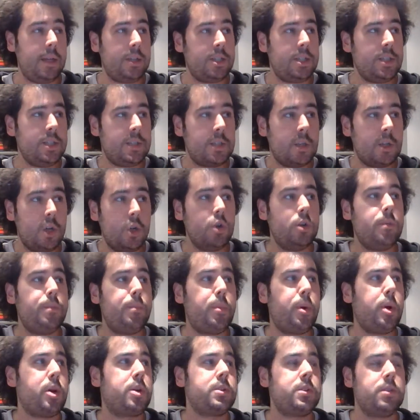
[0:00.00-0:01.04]
She's a good
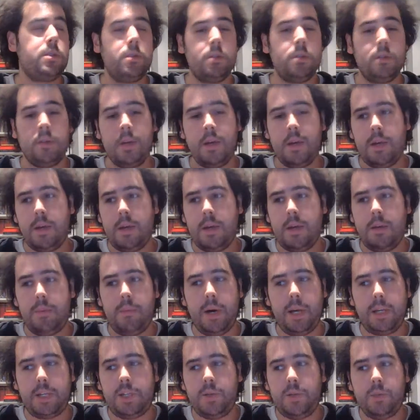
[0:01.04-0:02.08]
person,
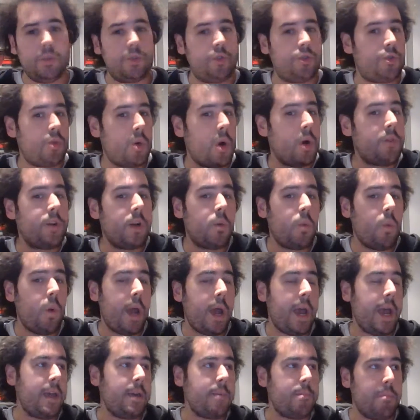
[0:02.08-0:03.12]
but she was driven
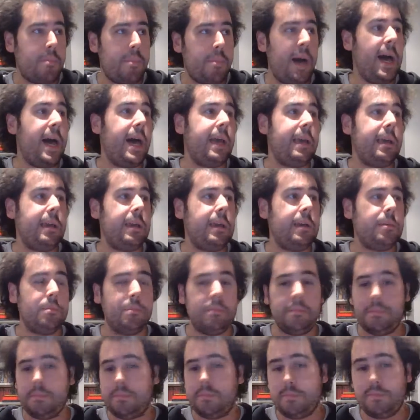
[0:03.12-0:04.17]
away by
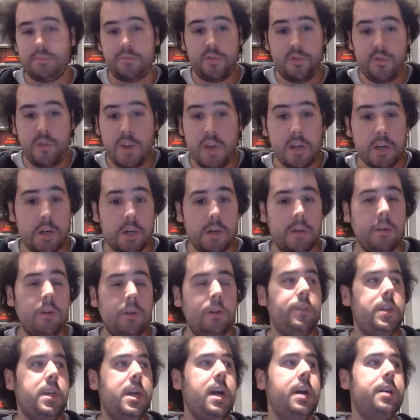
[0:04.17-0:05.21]
fear
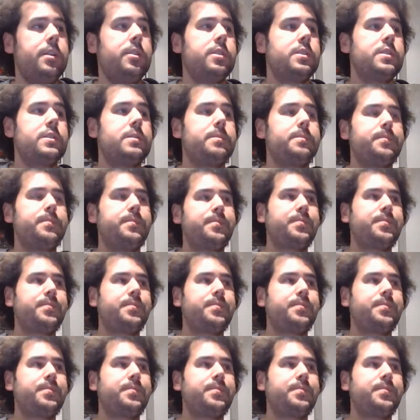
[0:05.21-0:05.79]
of the others.